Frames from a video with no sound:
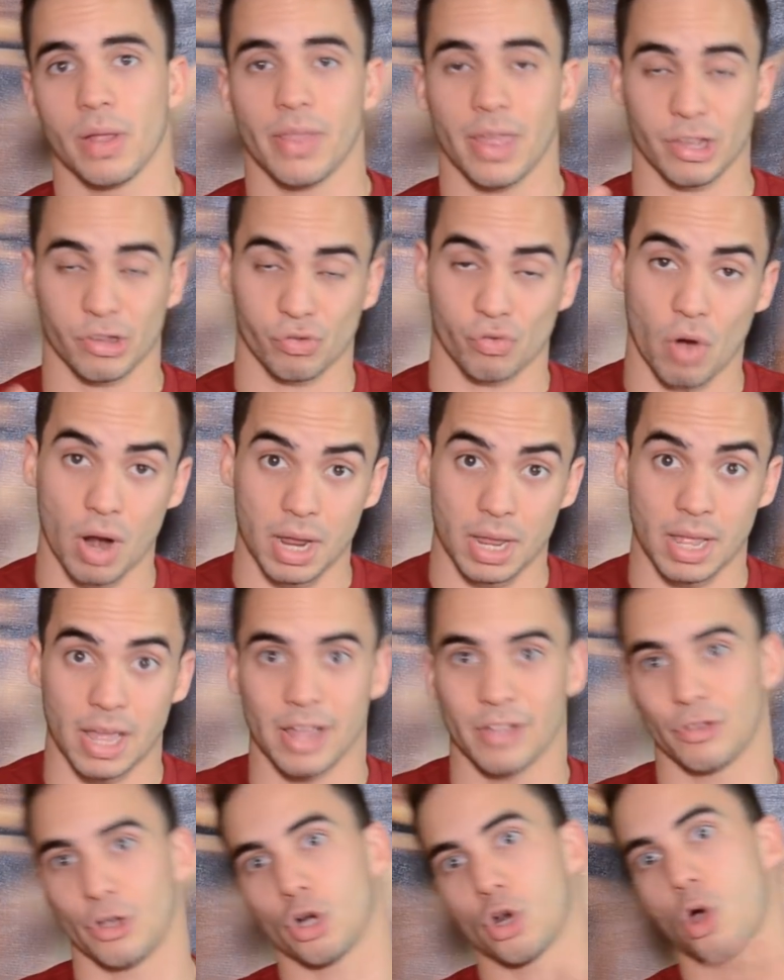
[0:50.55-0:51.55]
That's right,
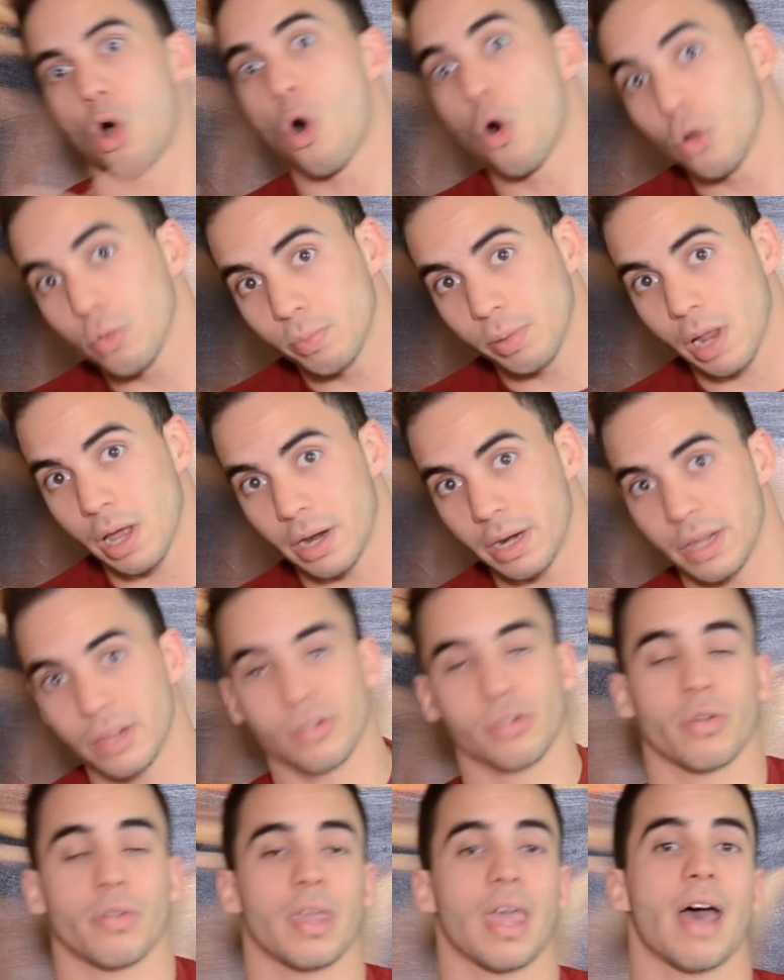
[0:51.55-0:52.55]
they're cold-blooded,
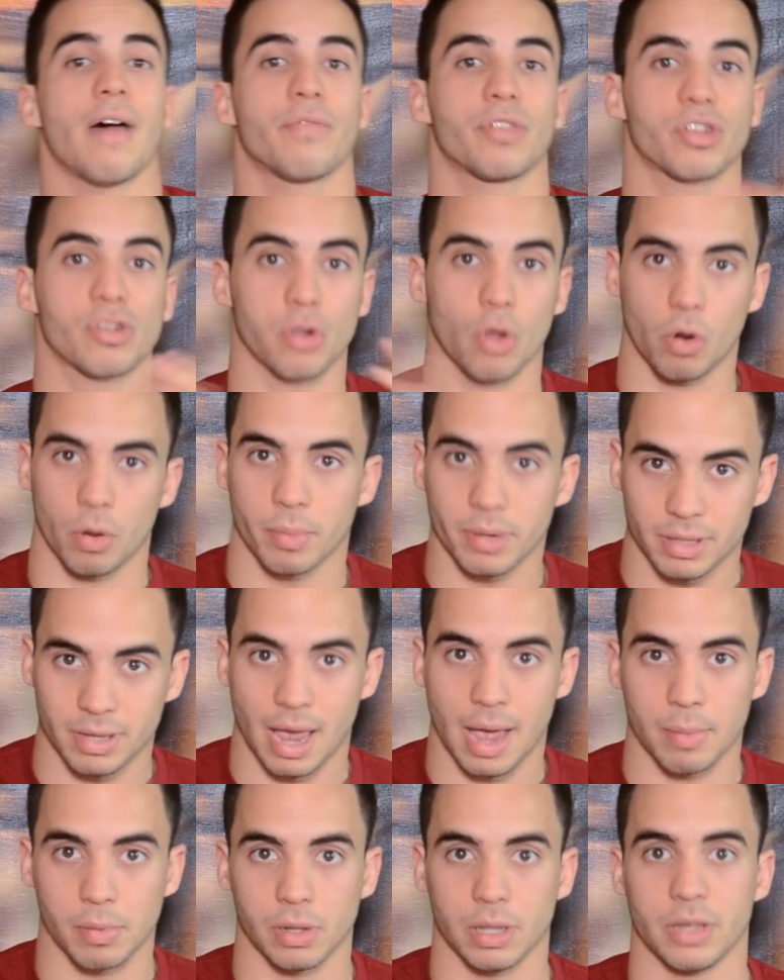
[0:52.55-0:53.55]
so they have a slower
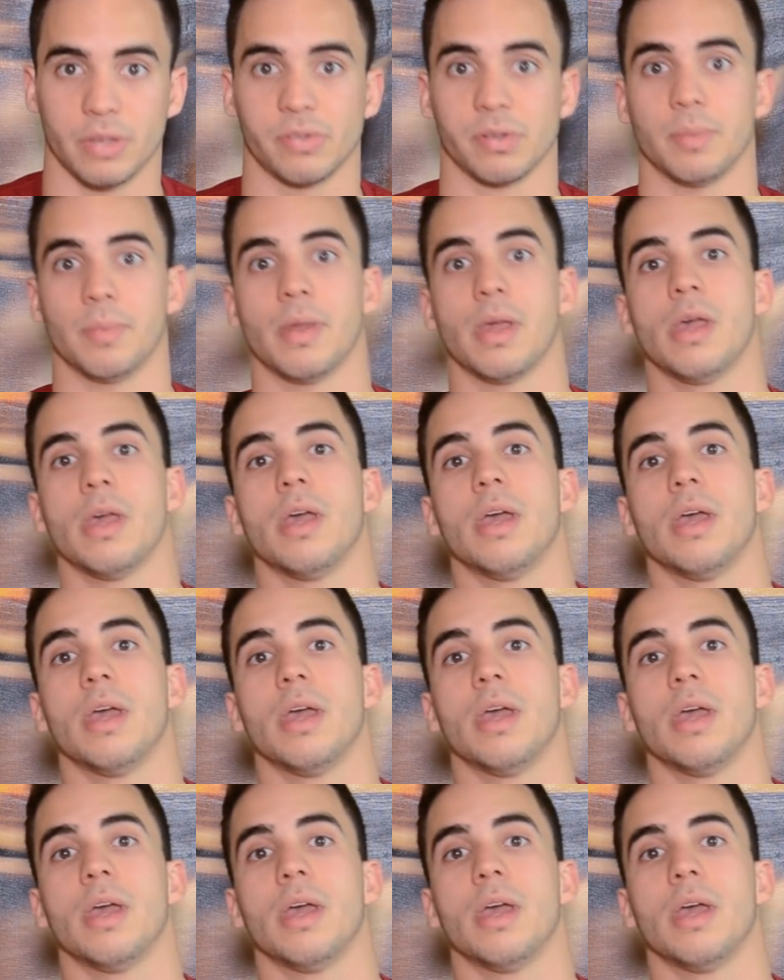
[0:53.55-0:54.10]
metabolism.